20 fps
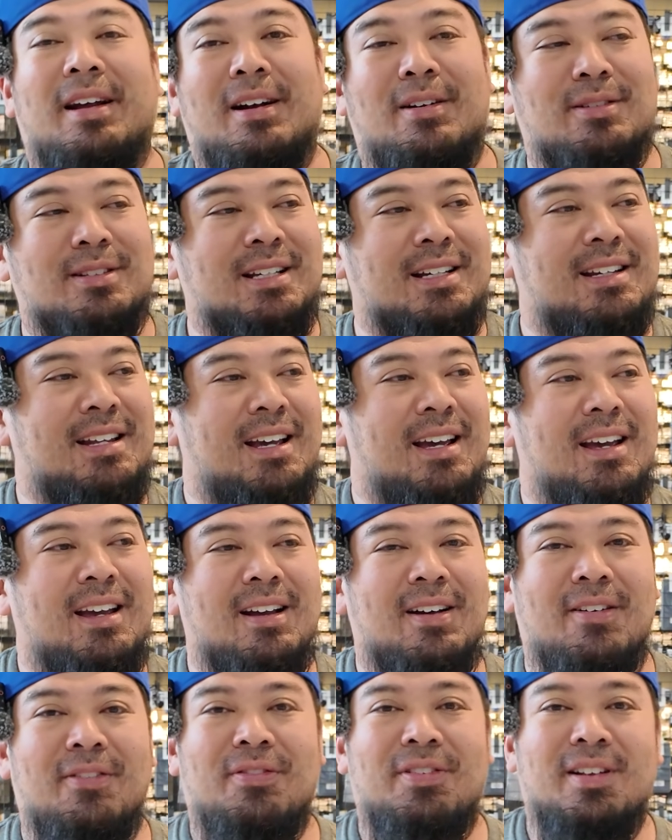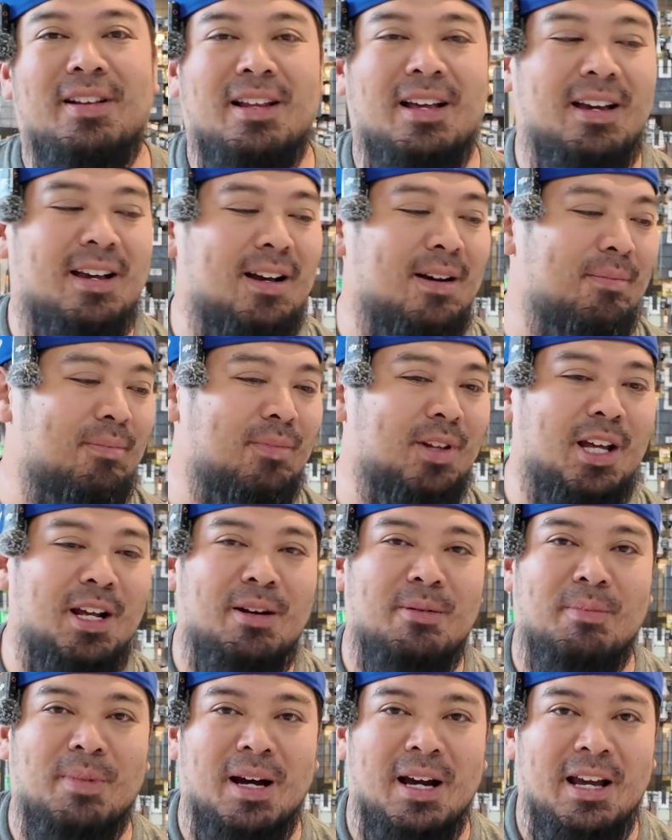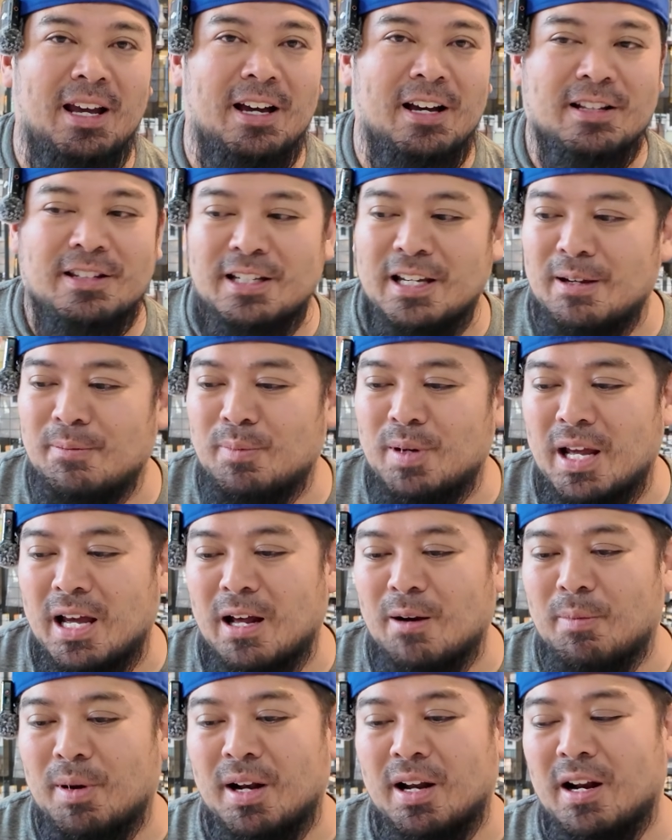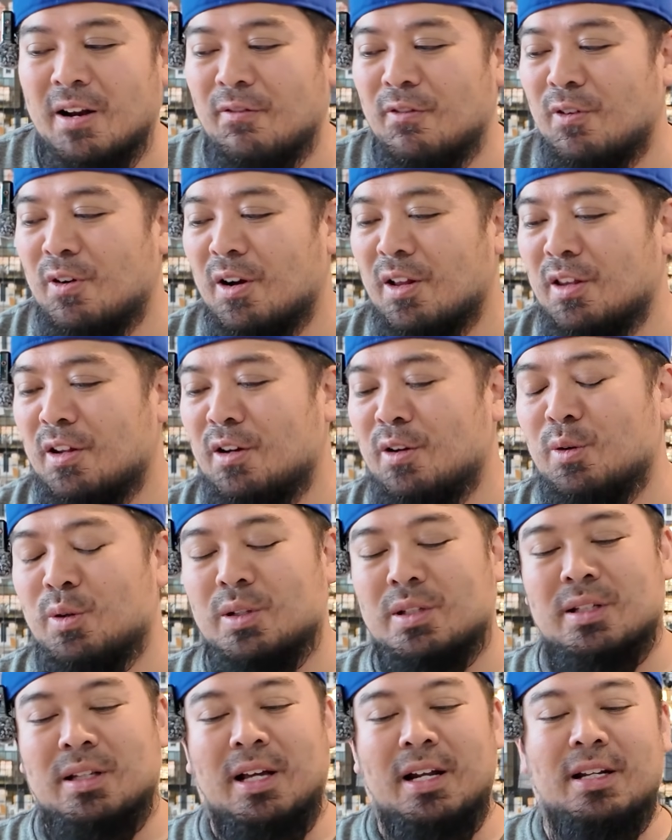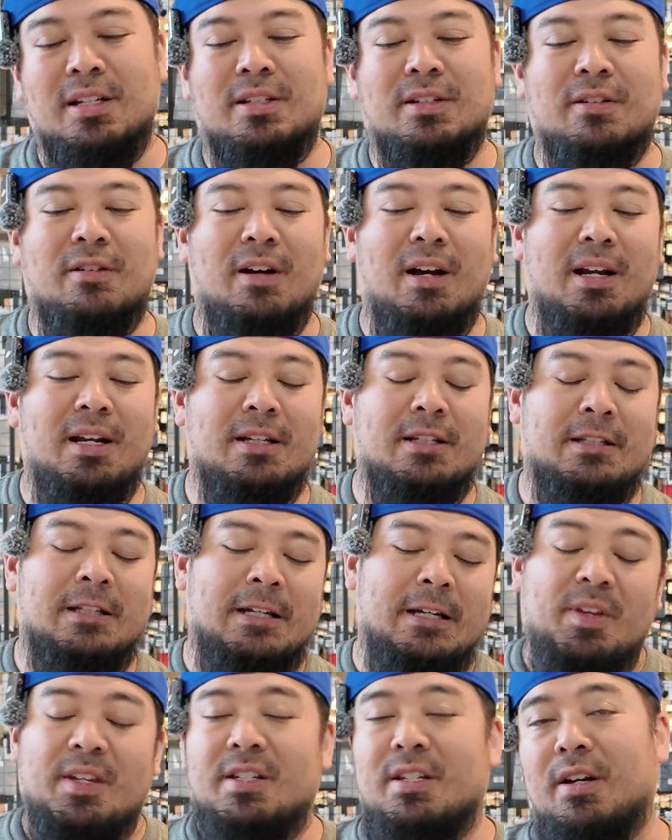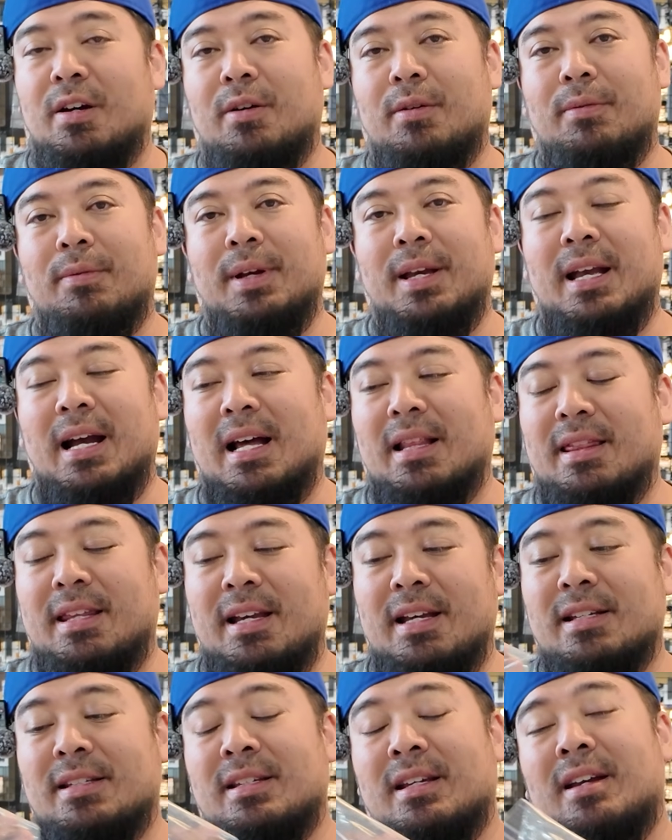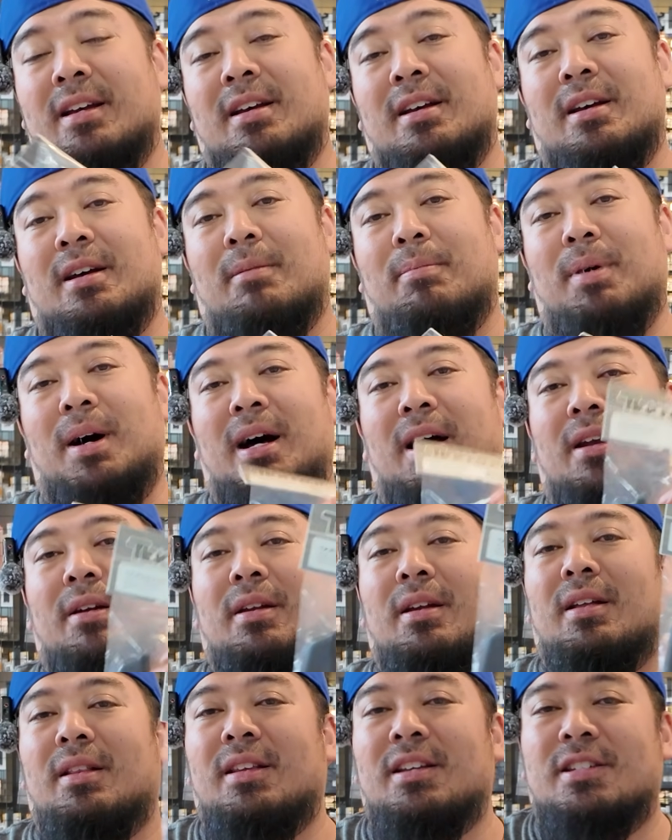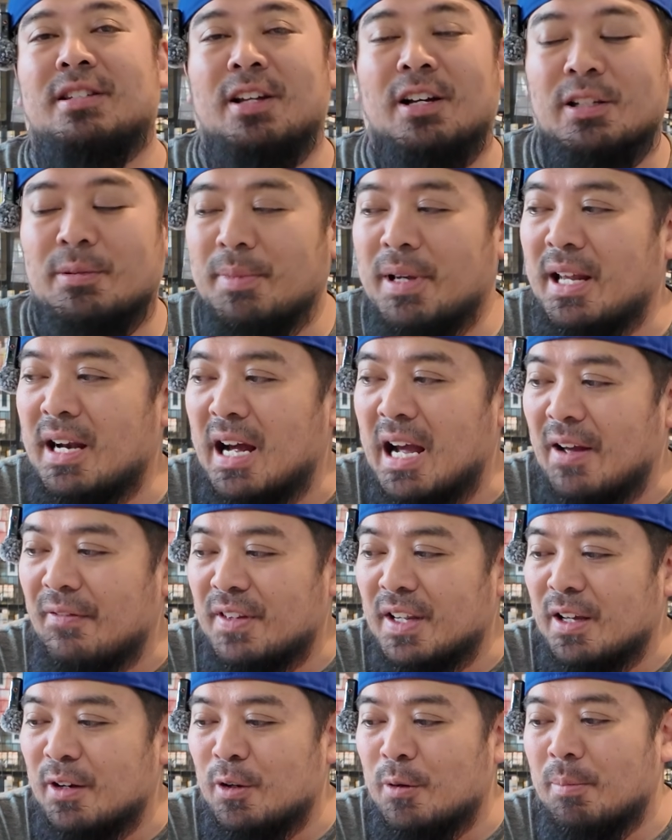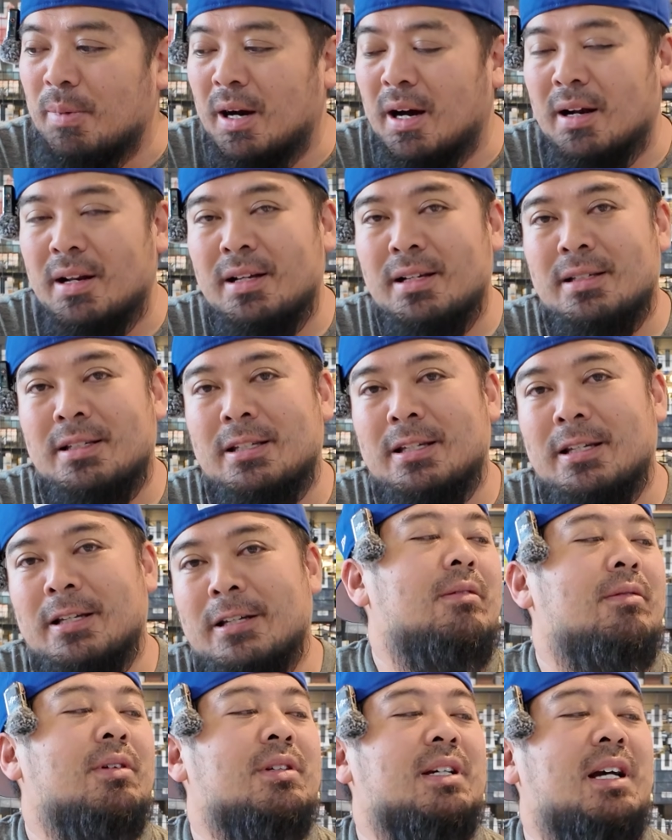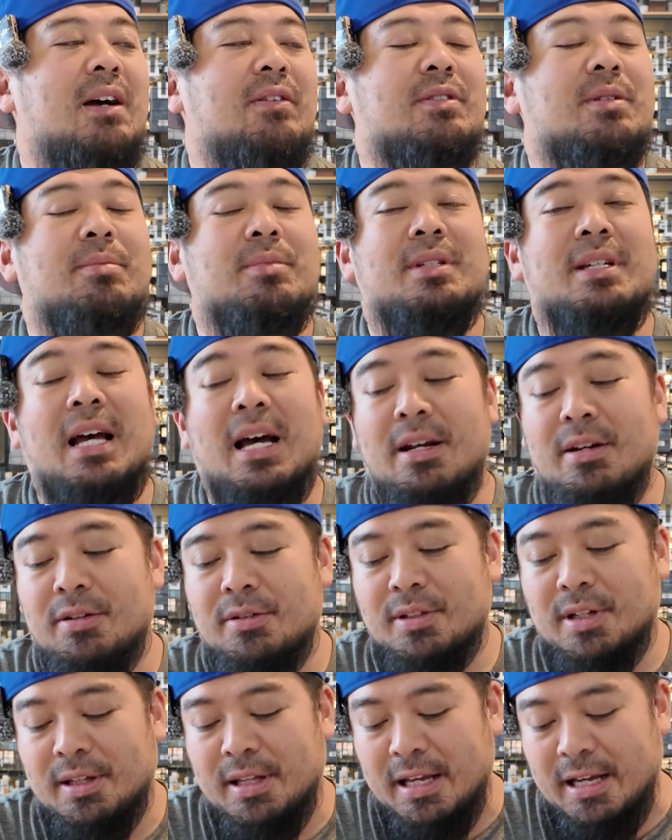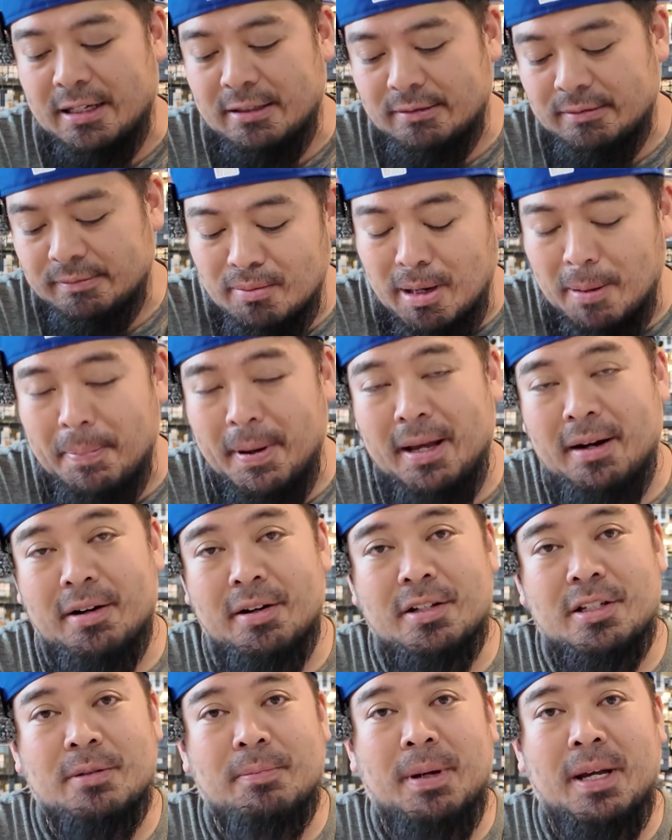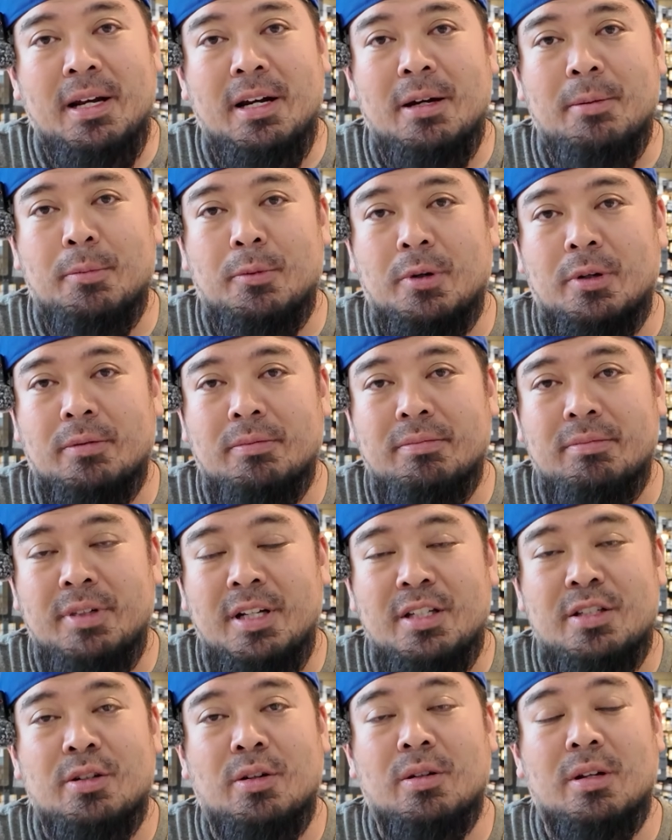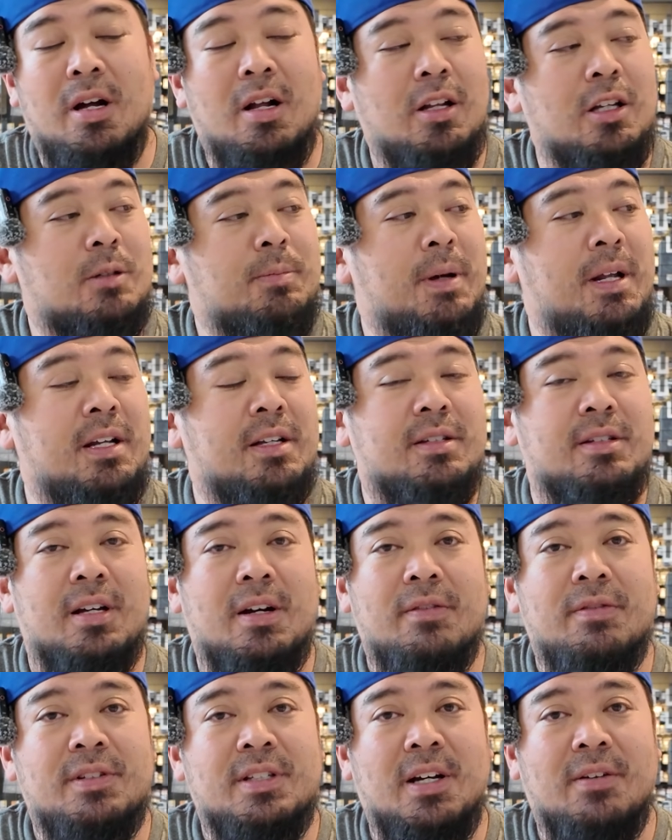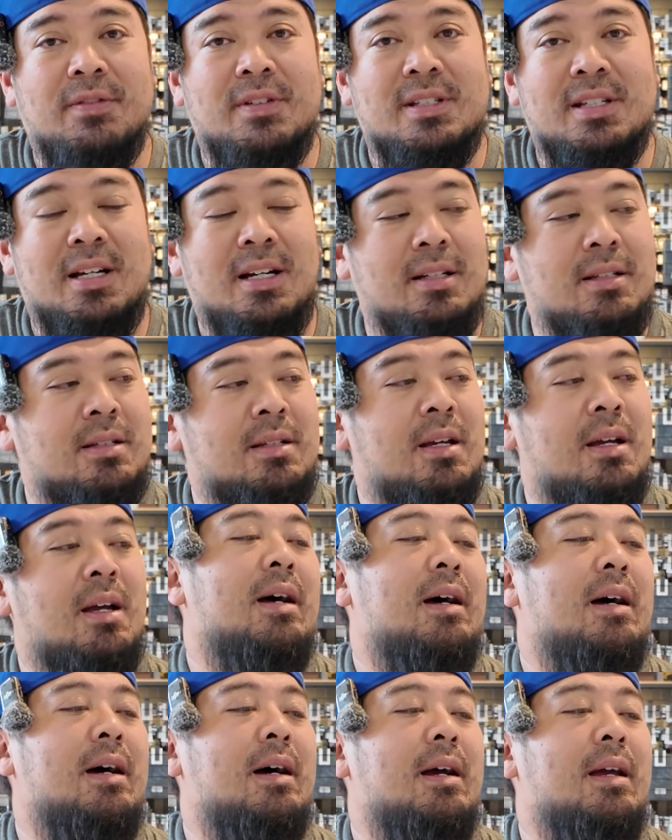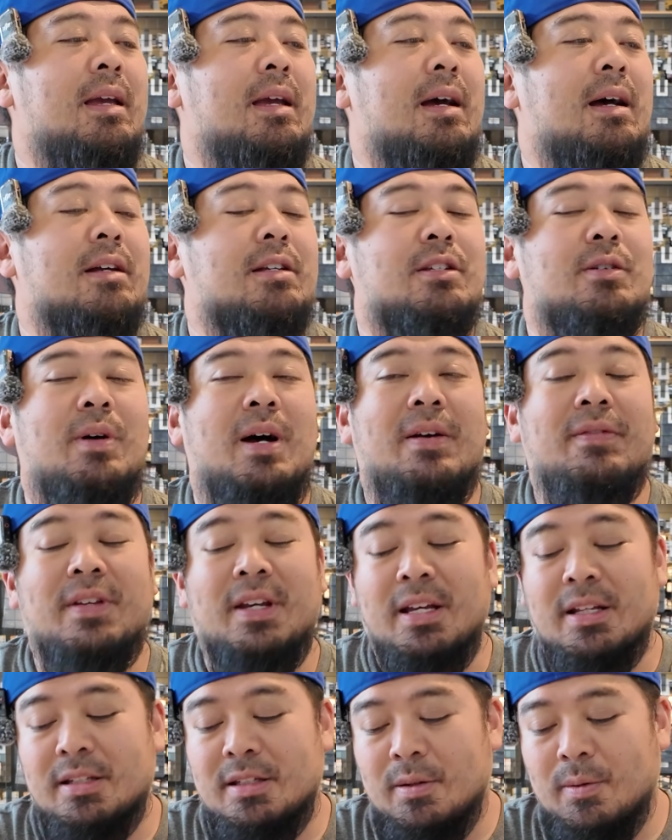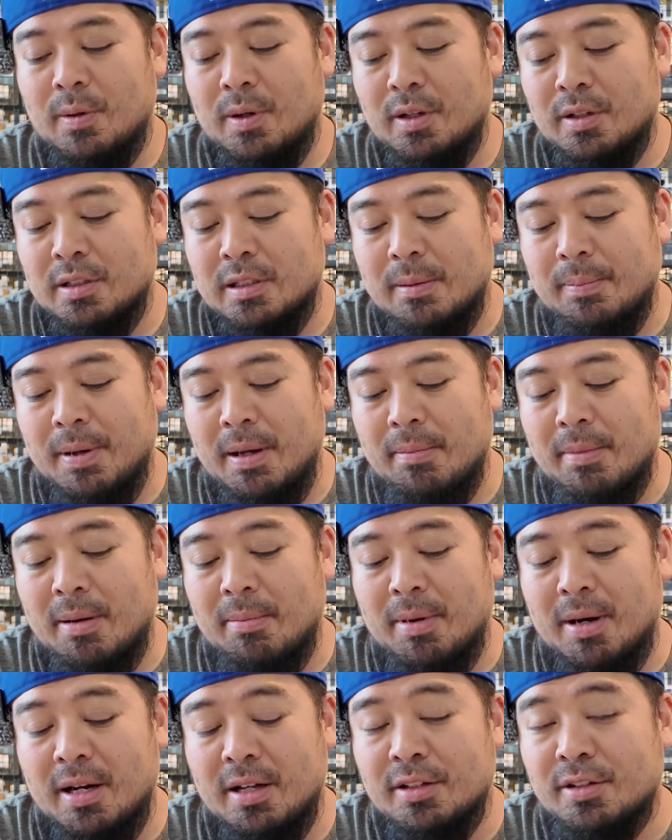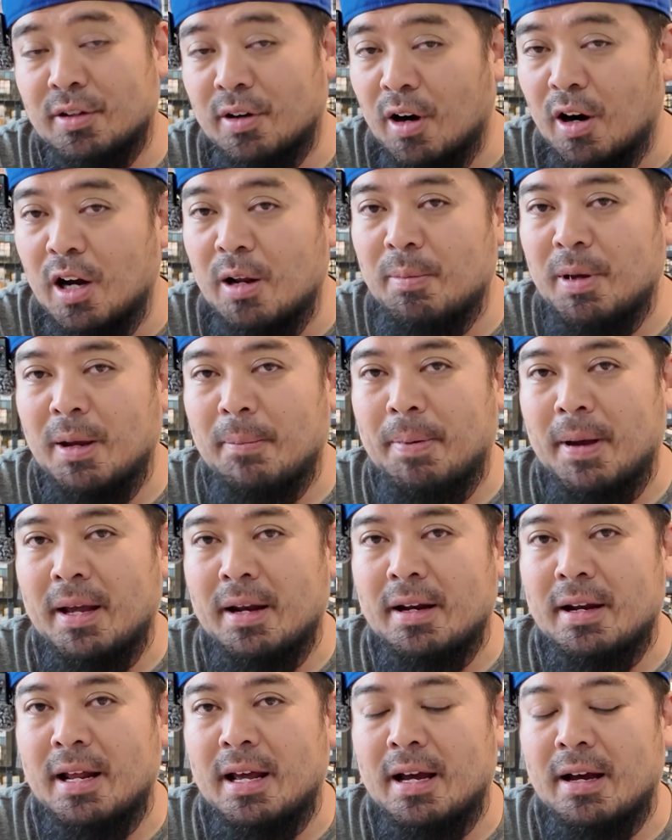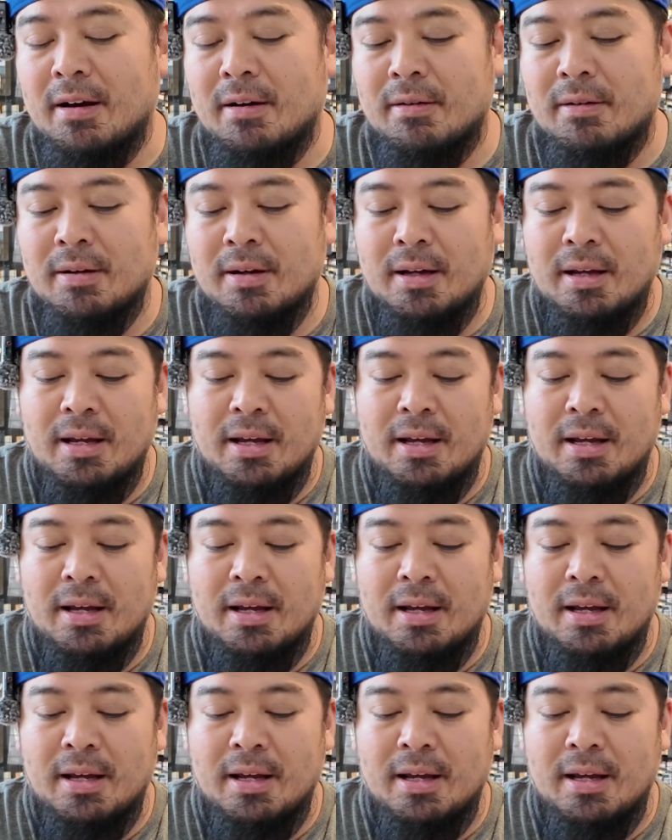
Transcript: And I was like, dang, I feel like I'm letting my team down by not even running the newest, latest, and greatest. So we got these. But this does mean I have to get new bodies, which I have some sad news on that. My painter doesn't paint anymore. He sold all his painting stuff, self-designs. Yeah, so I have to get someone else to paint my bodies. They're already being painted now.